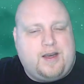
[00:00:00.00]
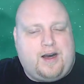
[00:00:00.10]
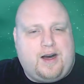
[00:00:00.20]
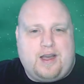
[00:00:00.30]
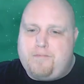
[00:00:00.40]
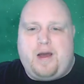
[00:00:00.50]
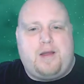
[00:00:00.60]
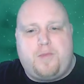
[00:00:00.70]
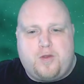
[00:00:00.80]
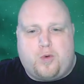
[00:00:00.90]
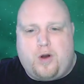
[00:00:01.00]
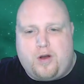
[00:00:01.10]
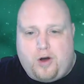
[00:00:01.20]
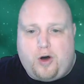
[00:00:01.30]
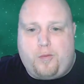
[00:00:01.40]
It might be the wrong
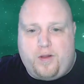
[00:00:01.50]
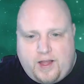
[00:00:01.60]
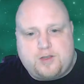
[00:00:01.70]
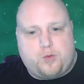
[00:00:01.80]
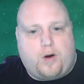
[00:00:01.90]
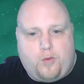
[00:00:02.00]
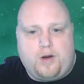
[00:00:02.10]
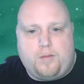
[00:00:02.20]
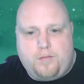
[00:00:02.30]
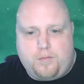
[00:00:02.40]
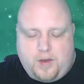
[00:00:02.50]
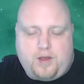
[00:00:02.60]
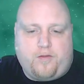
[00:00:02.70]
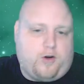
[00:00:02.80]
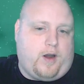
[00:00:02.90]
call, but that's where I want to be
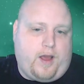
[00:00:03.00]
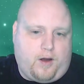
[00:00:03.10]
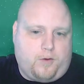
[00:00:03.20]
for now.